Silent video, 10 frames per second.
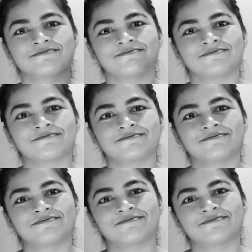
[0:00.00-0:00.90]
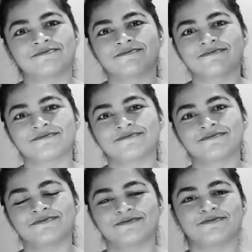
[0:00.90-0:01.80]

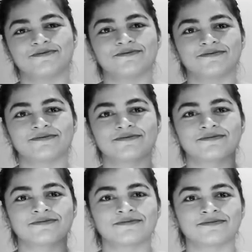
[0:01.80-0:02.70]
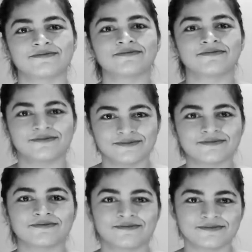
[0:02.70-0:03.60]

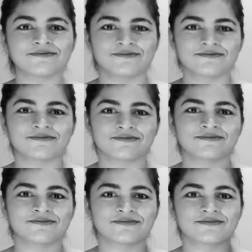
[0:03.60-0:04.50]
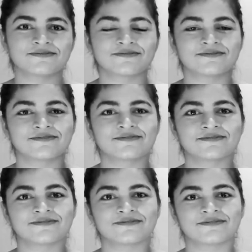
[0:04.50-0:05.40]

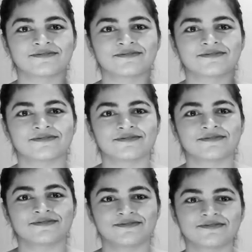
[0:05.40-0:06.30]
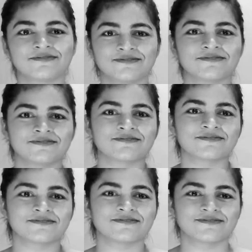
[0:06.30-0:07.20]

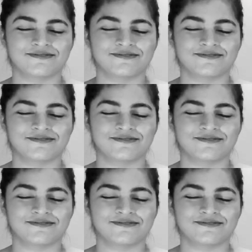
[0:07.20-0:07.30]
[no speech]